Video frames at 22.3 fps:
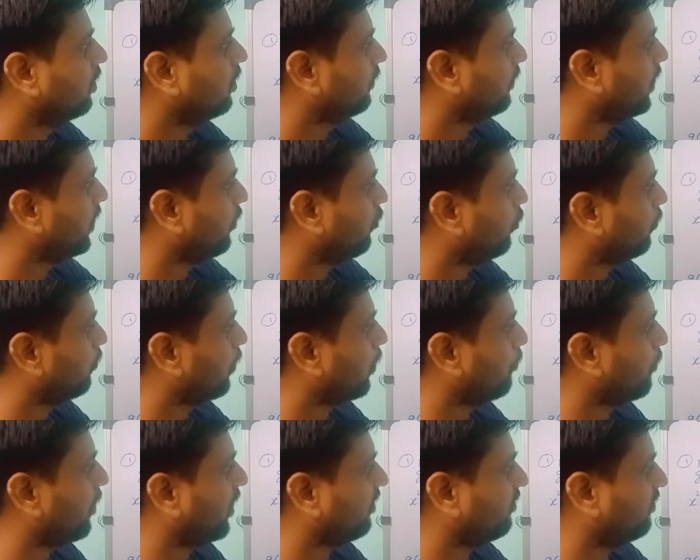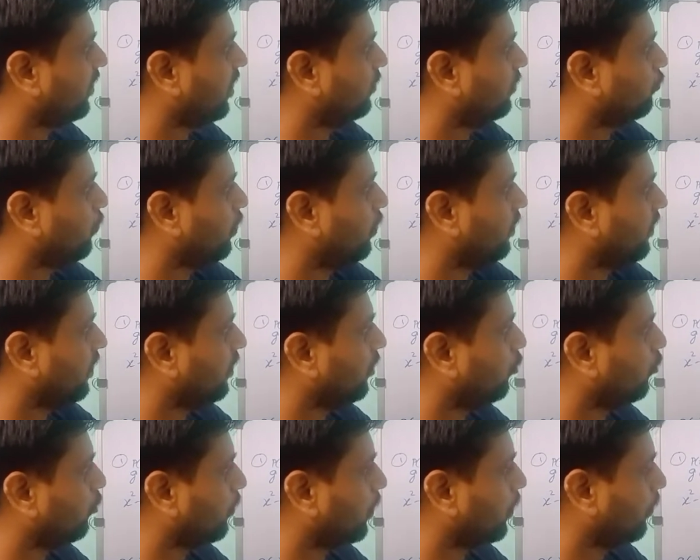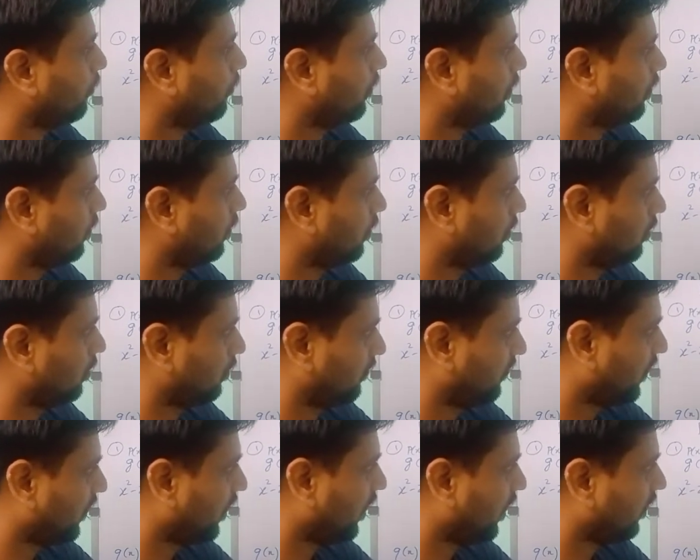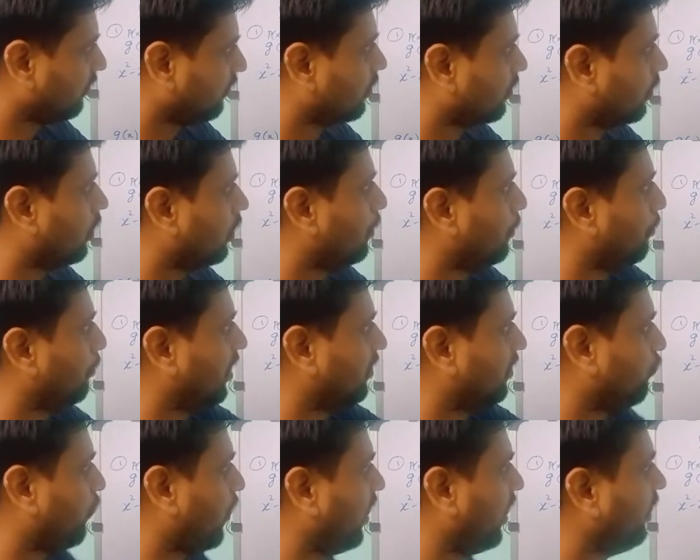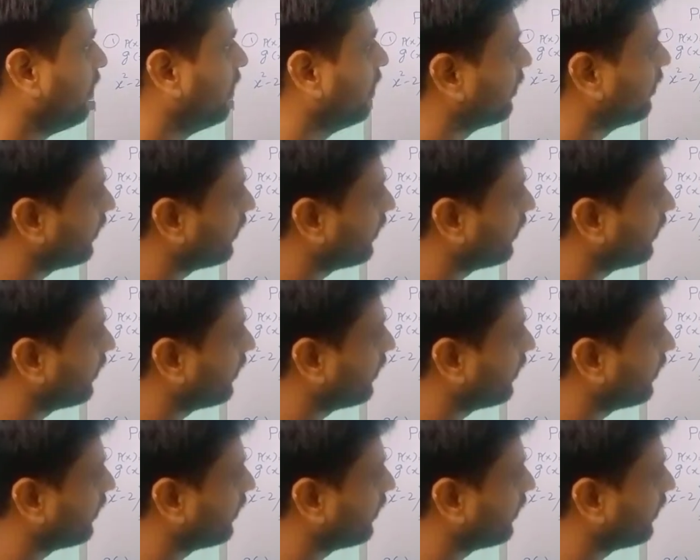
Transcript: Then it will become minus 3x square. Then it will become 3x plus 5.